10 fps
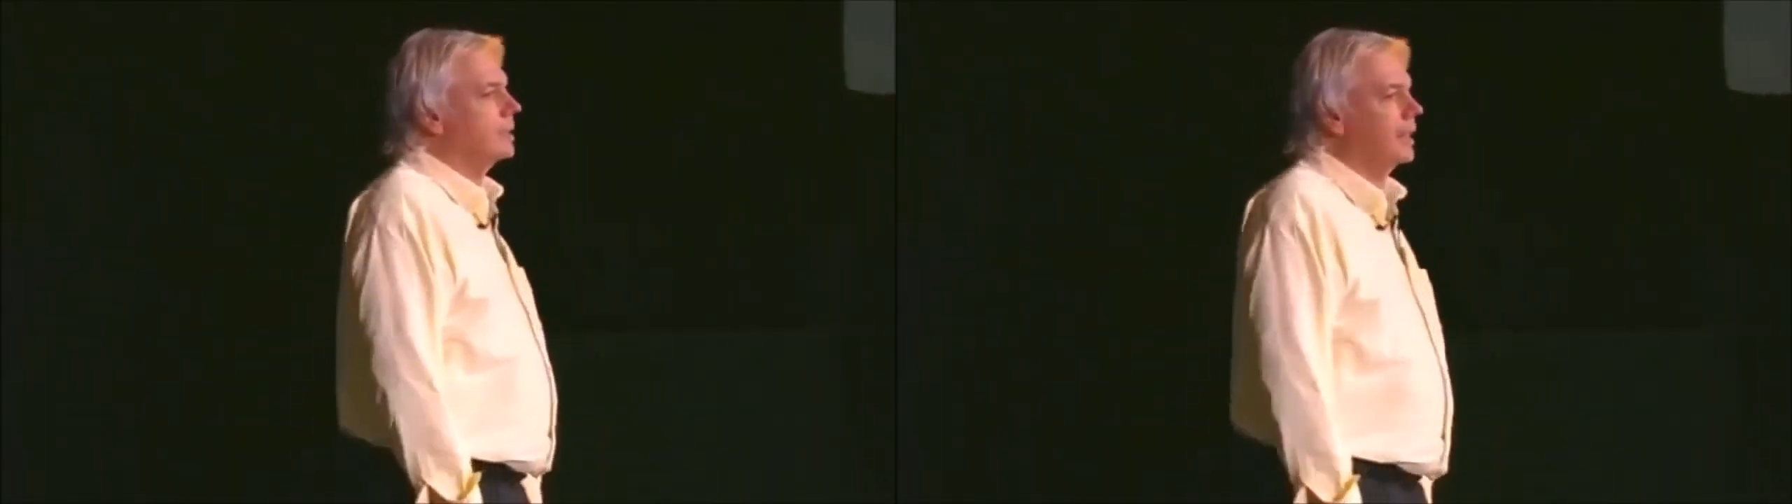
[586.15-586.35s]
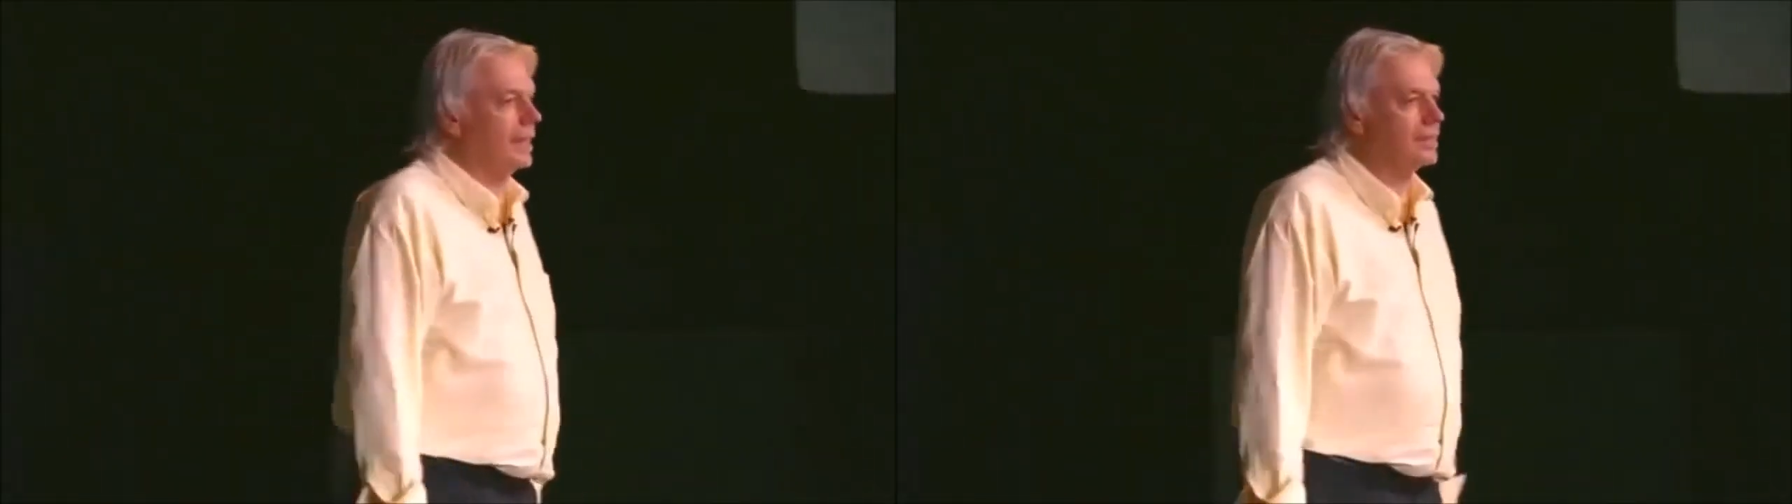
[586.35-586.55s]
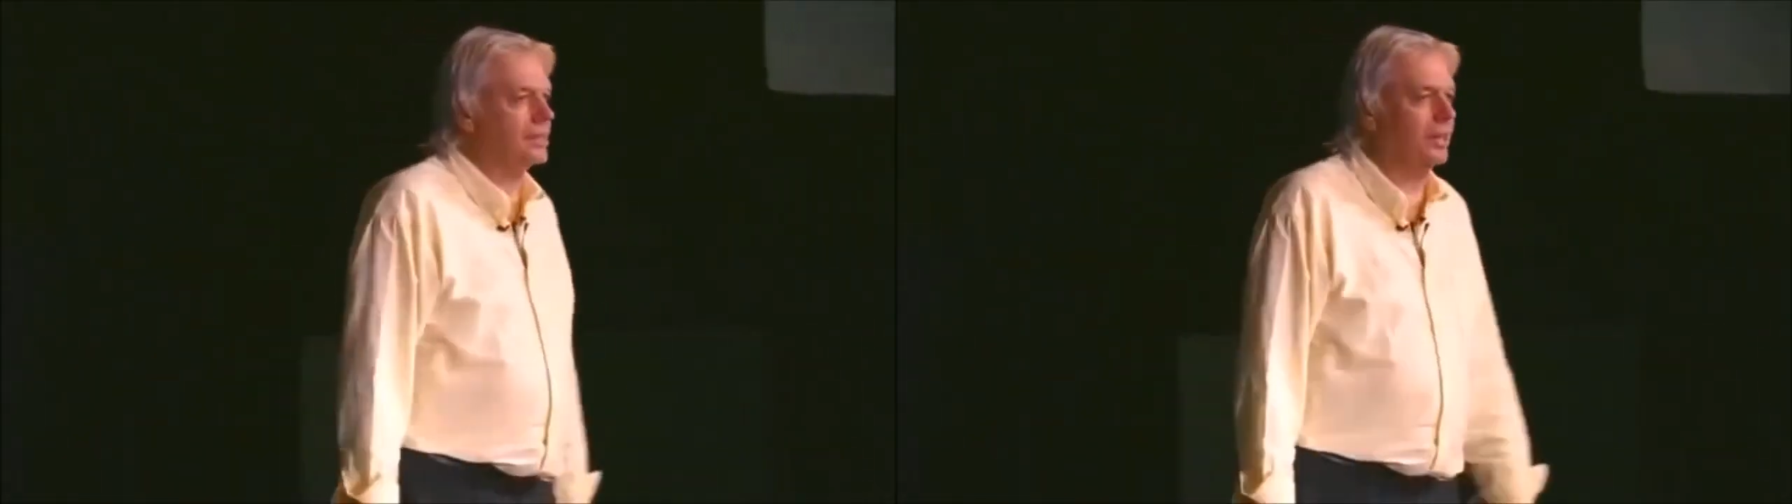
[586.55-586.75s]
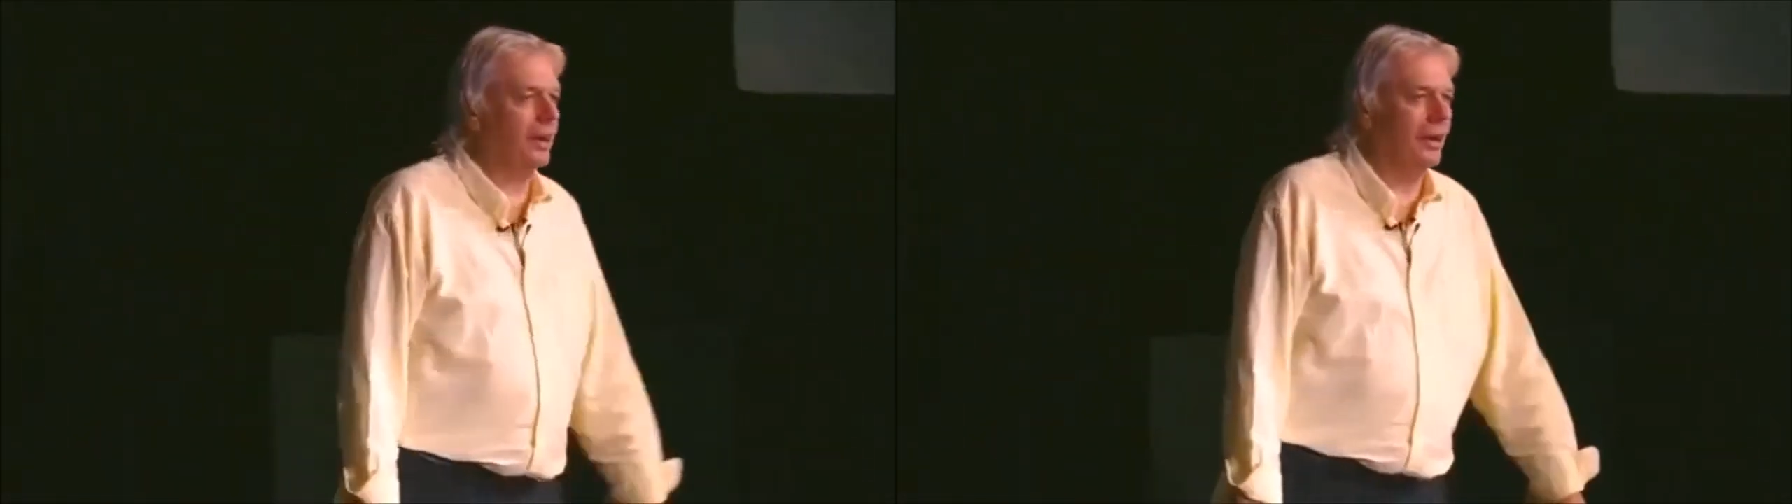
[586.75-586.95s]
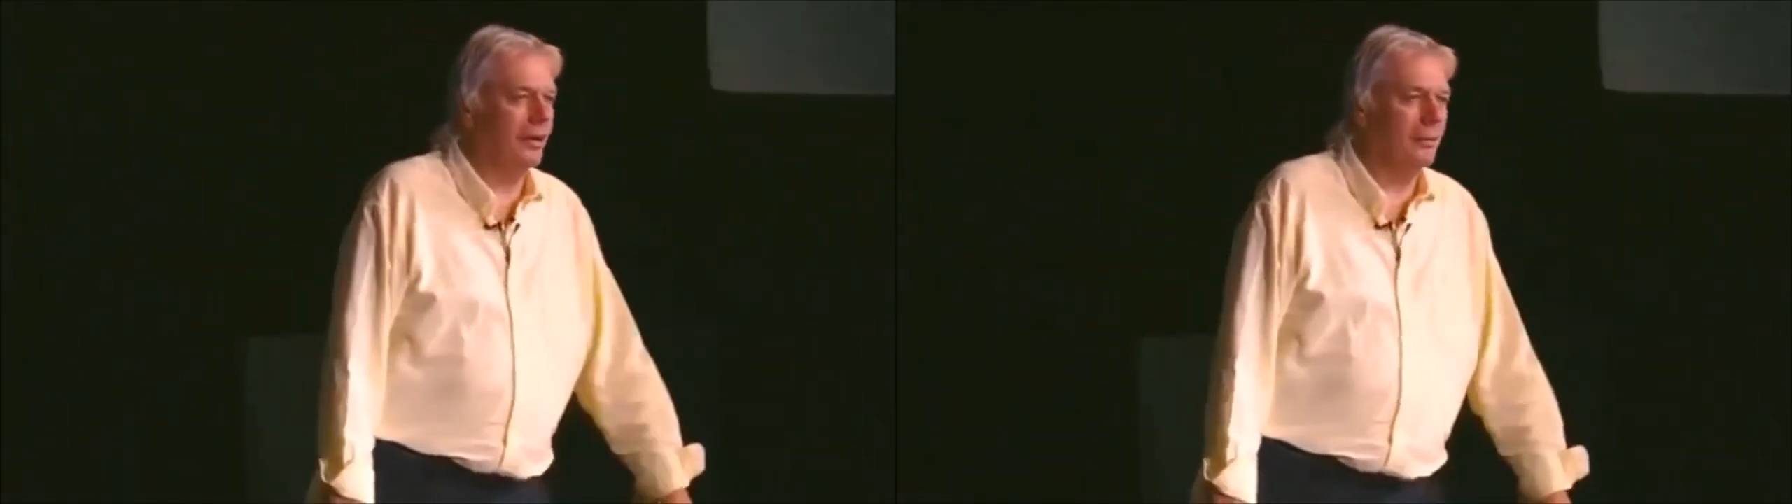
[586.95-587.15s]
of years
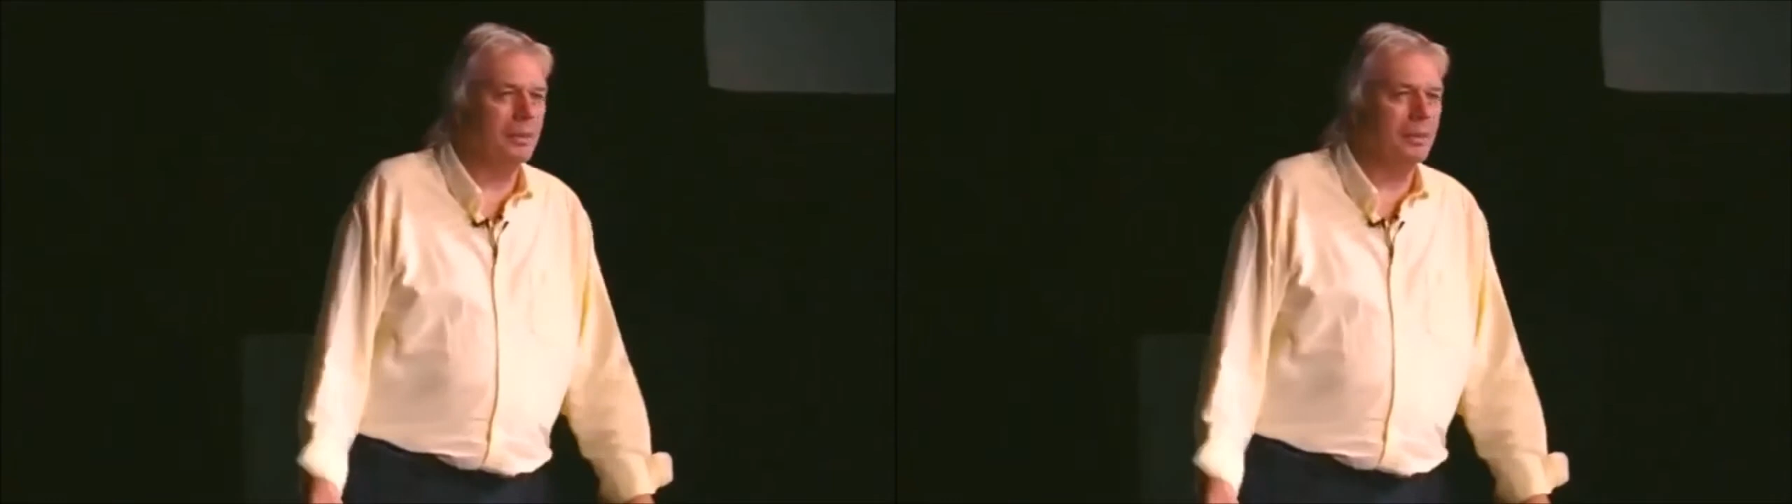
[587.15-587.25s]
ago.